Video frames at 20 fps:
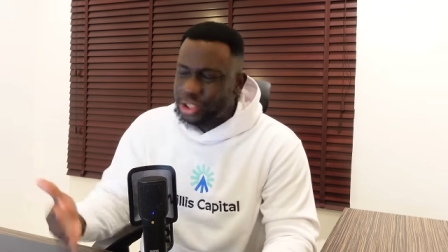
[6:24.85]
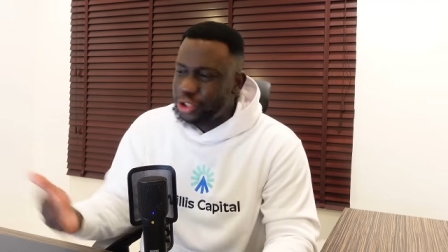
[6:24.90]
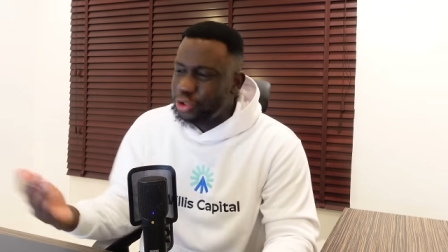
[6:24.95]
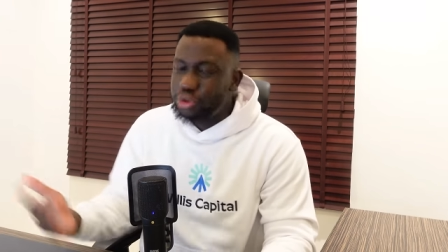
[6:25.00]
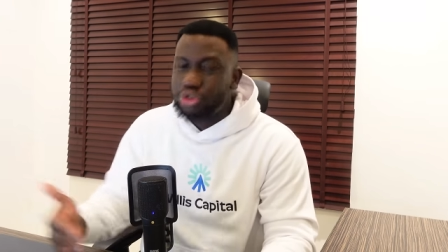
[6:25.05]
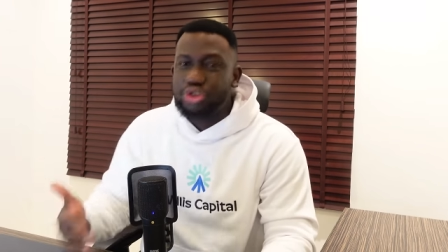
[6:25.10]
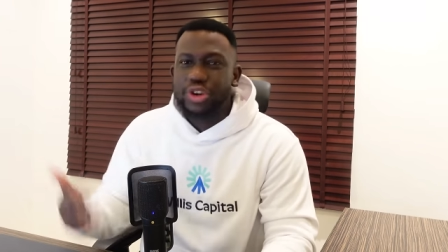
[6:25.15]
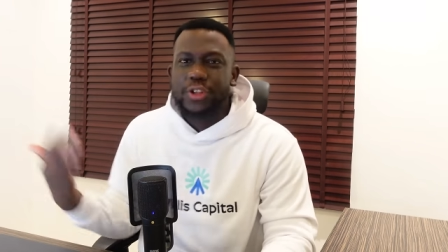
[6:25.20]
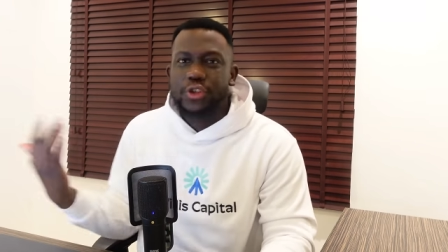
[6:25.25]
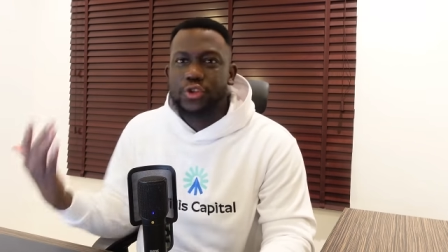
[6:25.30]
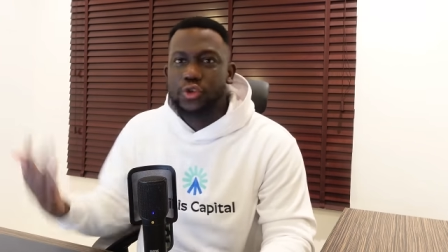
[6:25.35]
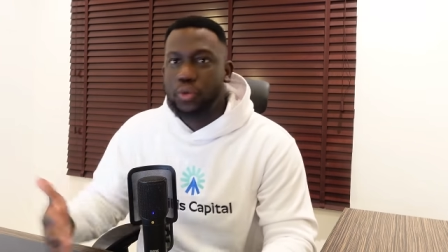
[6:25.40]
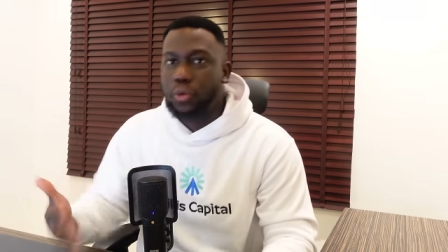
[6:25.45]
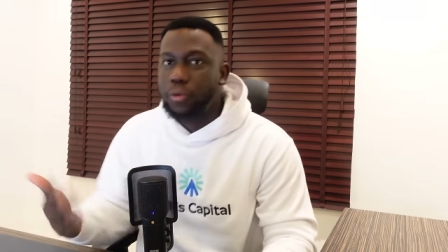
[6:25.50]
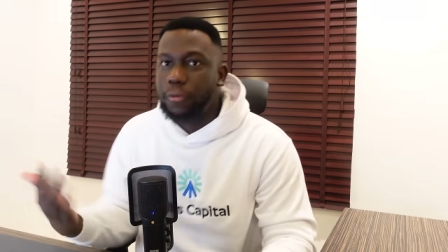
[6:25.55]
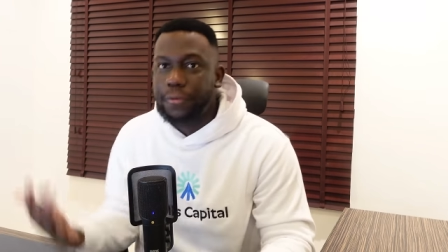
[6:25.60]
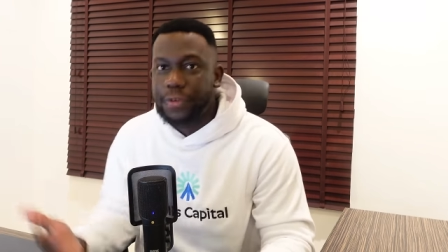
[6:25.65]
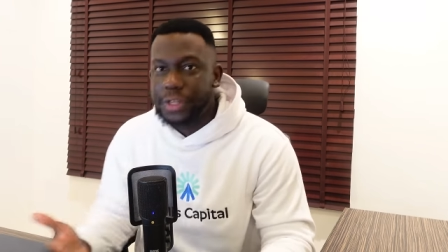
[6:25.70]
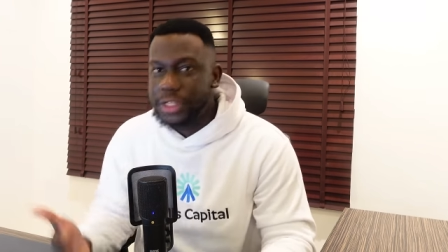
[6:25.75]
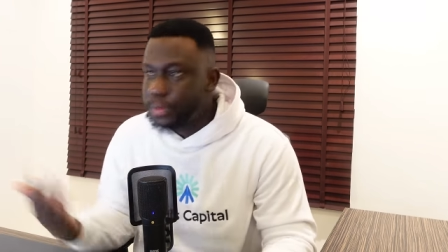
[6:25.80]
children's
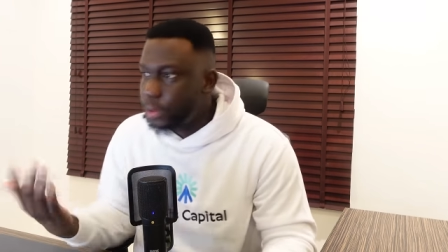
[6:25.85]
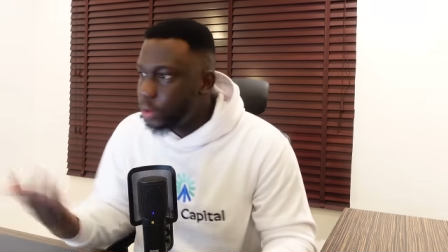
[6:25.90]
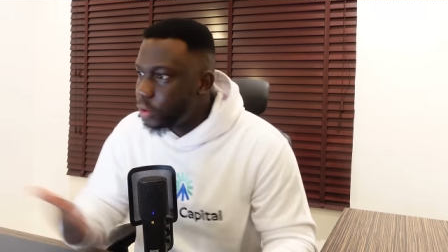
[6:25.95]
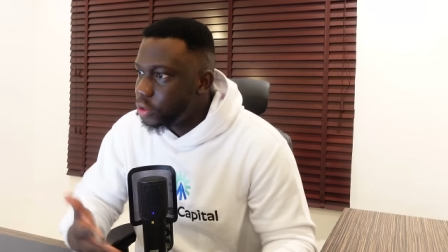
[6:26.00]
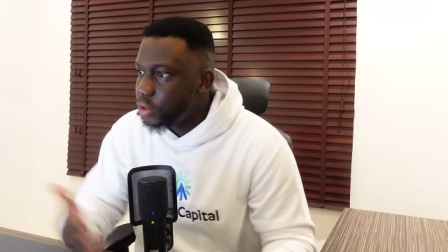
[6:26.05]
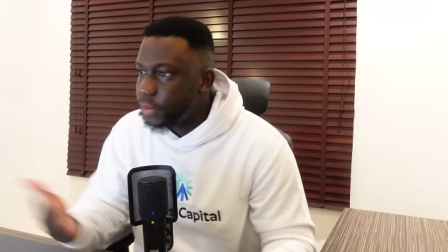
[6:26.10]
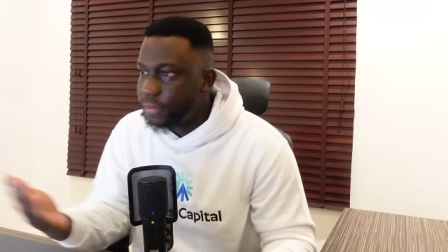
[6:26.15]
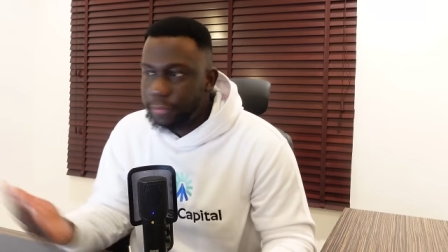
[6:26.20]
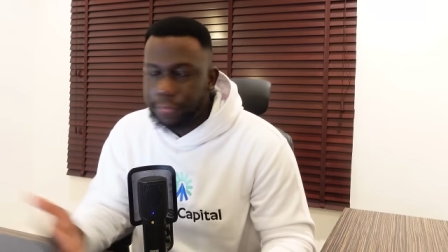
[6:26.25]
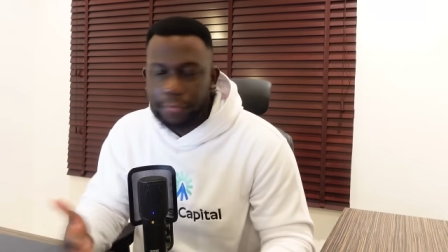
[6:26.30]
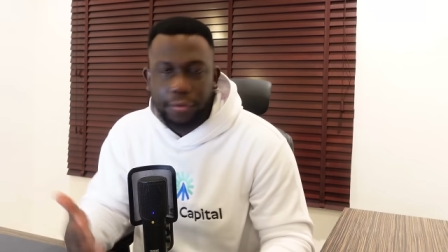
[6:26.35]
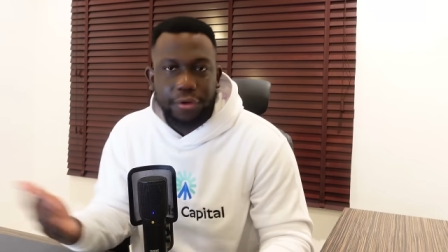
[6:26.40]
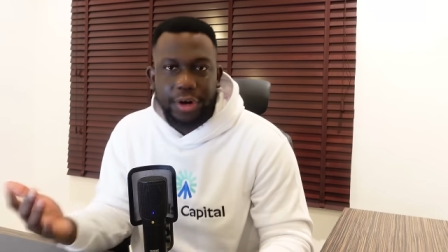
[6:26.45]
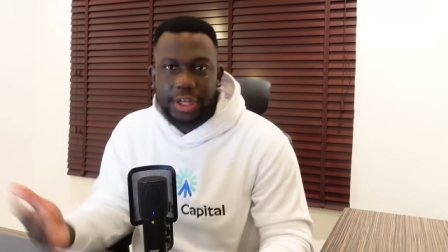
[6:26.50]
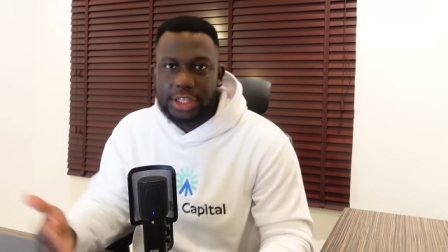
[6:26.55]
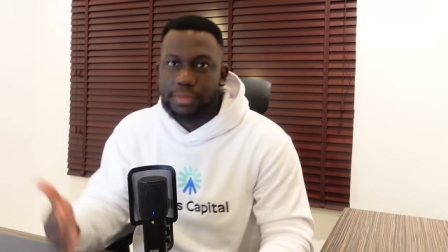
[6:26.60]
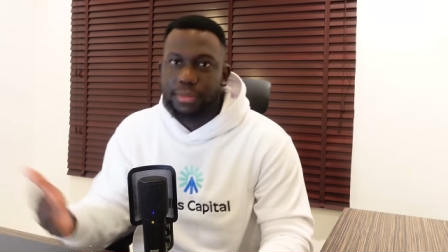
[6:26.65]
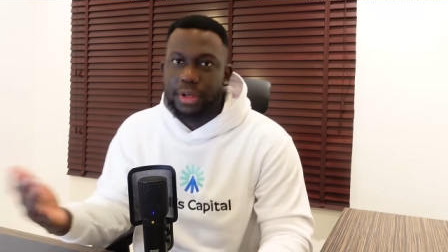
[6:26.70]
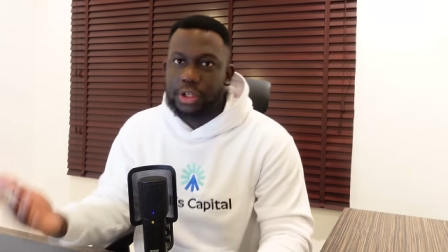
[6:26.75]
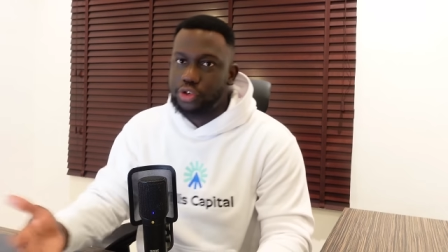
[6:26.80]
school fees because of the
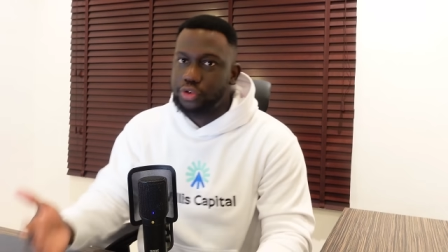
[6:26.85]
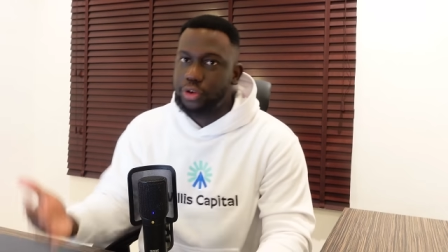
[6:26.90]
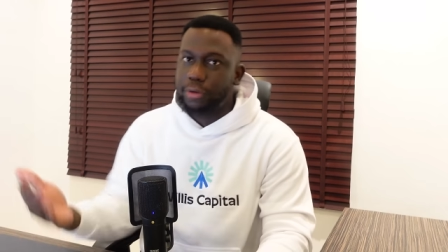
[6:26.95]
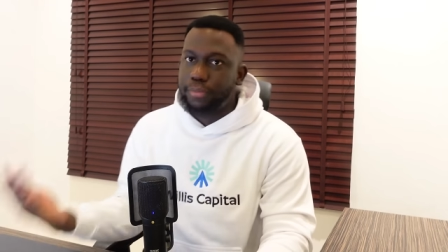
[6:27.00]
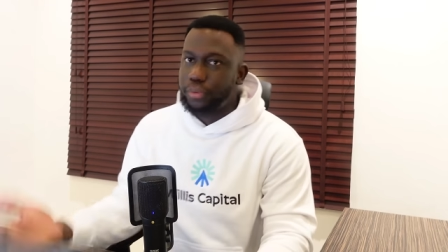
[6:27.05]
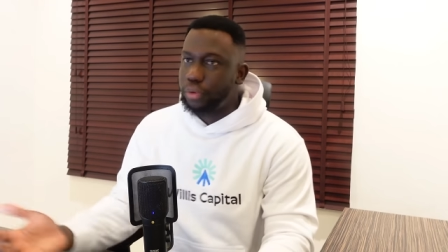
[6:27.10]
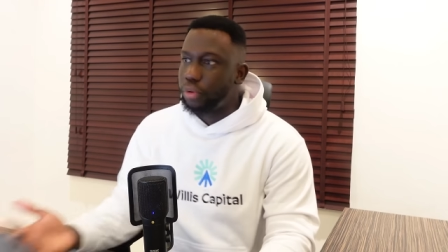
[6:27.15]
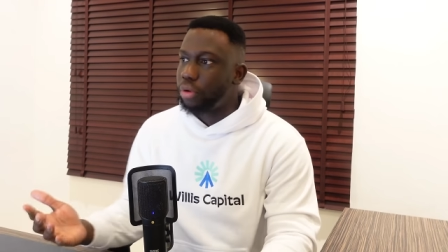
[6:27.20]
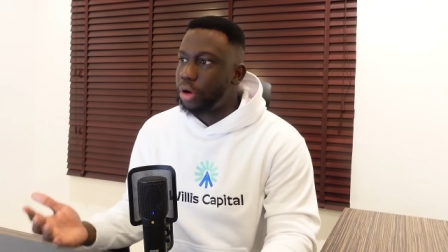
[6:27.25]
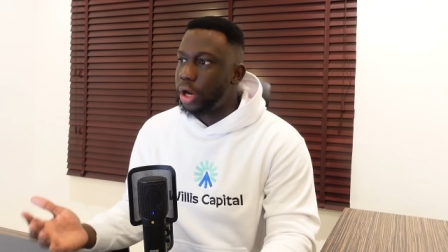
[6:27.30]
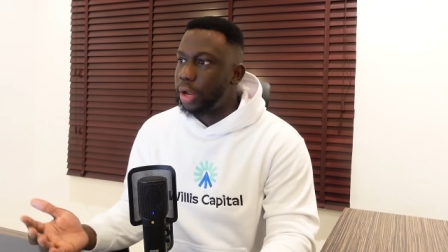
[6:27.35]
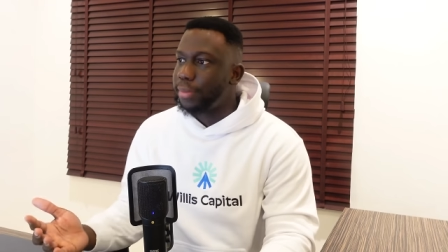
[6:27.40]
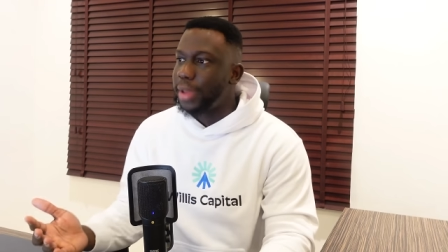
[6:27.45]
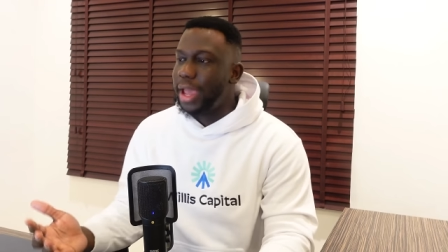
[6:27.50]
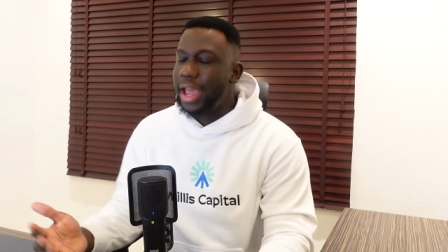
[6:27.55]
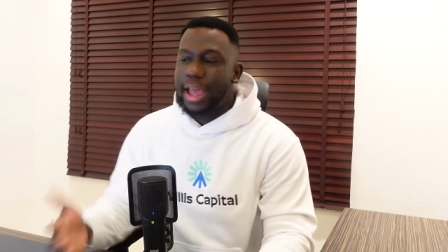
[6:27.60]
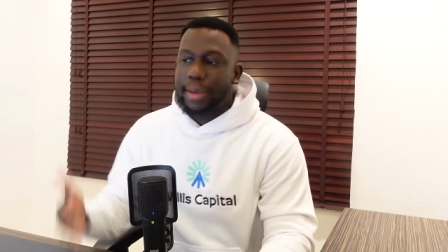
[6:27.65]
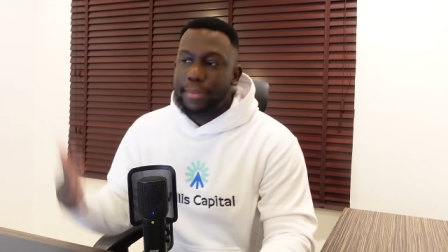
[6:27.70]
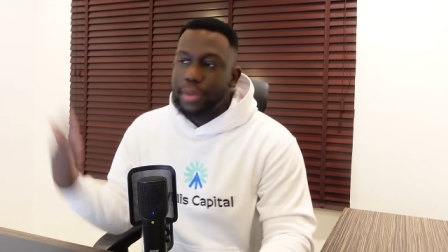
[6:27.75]
Forex Mastery program,